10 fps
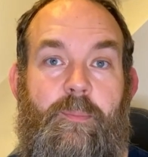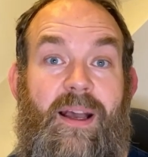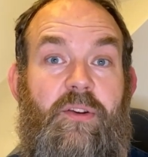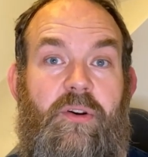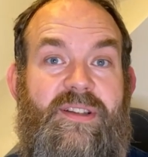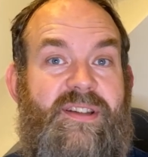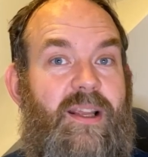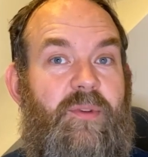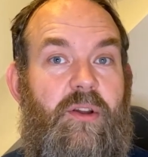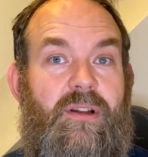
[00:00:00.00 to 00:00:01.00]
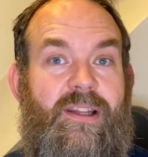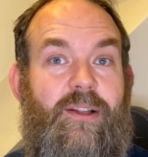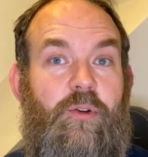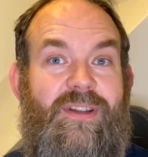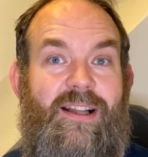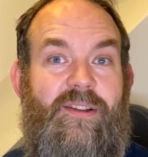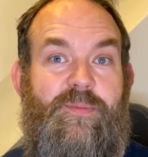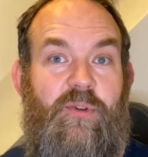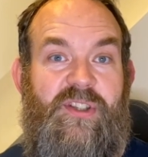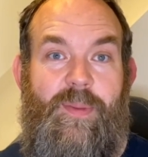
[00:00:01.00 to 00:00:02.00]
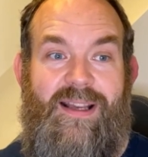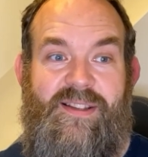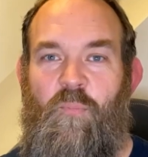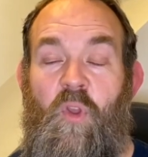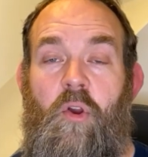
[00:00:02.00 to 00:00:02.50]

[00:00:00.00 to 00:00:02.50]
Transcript: my dog is named Lilo Dallas Multipass.